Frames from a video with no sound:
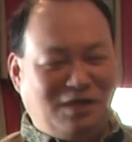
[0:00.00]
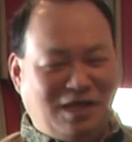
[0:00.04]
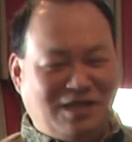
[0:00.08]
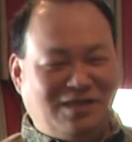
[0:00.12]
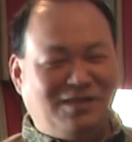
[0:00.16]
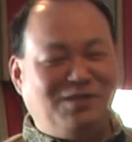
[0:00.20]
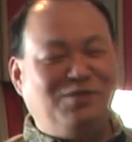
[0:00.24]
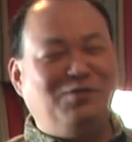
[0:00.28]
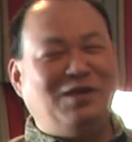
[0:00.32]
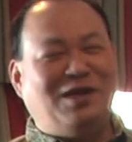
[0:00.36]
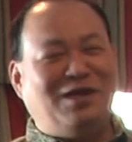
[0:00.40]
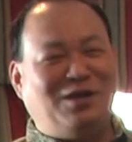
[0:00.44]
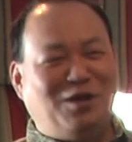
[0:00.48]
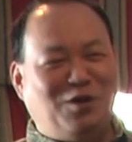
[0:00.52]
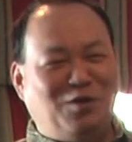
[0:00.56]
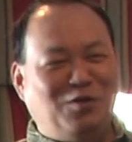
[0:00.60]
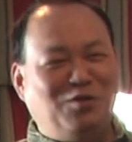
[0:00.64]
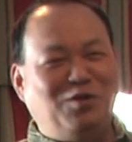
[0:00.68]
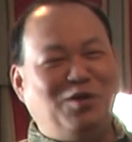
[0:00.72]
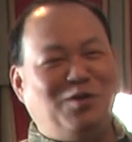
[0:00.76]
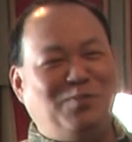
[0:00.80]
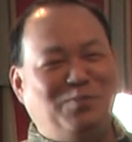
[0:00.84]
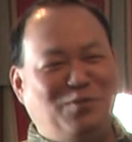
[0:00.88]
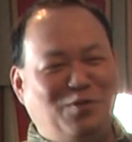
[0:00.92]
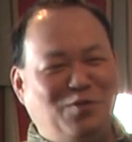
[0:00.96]
Yes, I know,
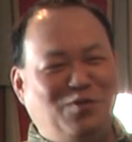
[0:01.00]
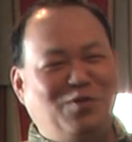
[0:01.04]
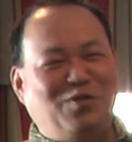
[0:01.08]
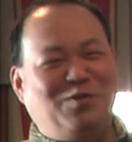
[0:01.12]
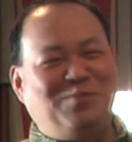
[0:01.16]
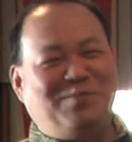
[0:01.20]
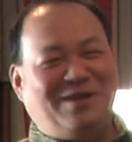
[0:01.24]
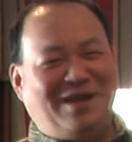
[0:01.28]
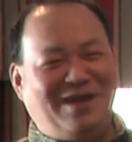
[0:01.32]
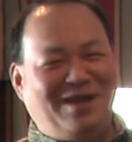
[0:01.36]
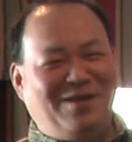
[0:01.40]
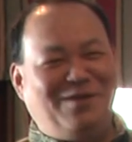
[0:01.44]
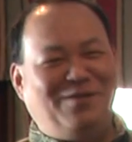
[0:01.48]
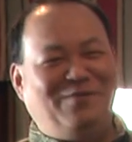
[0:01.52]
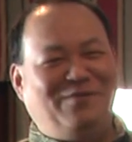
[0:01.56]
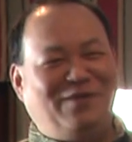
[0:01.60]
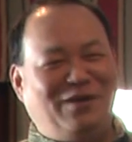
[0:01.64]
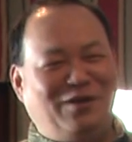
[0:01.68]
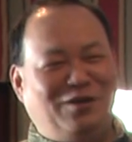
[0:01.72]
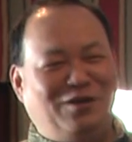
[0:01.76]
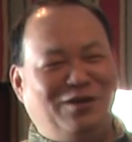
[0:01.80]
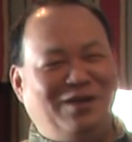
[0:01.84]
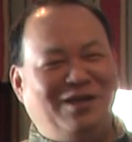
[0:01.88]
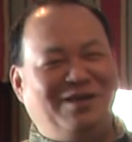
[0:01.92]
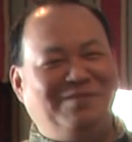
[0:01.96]
your bow got my Aerovane
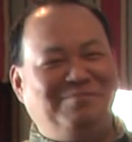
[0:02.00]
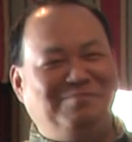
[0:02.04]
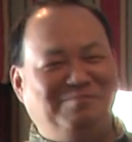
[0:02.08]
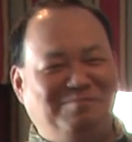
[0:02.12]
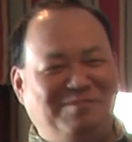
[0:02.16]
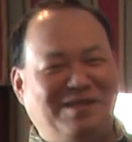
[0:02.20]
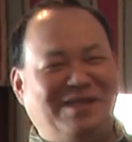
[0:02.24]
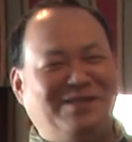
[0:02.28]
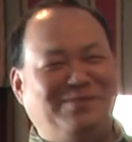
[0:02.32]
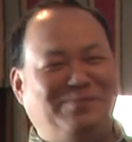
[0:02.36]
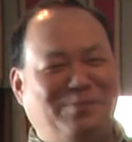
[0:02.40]
on it, that's